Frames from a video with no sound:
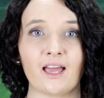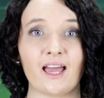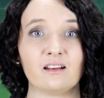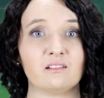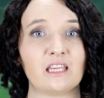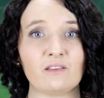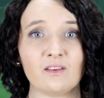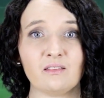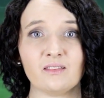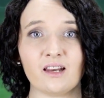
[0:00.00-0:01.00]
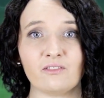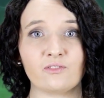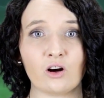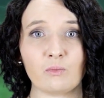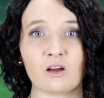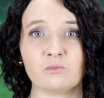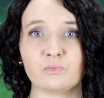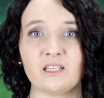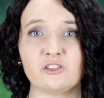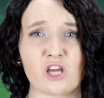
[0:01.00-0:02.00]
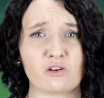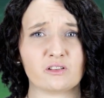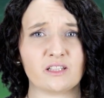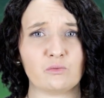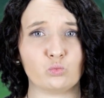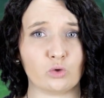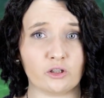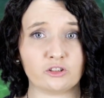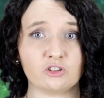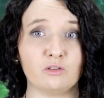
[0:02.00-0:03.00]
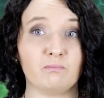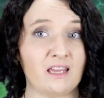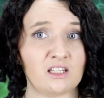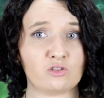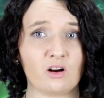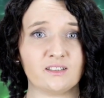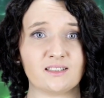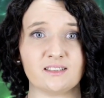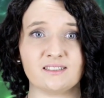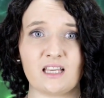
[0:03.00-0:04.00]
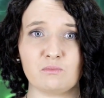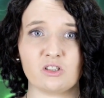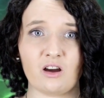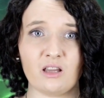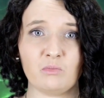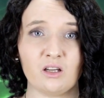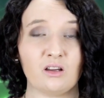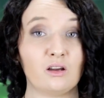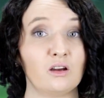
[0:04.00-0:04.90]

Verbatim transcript: And given that a pharma company generally works on many drugs at the same time,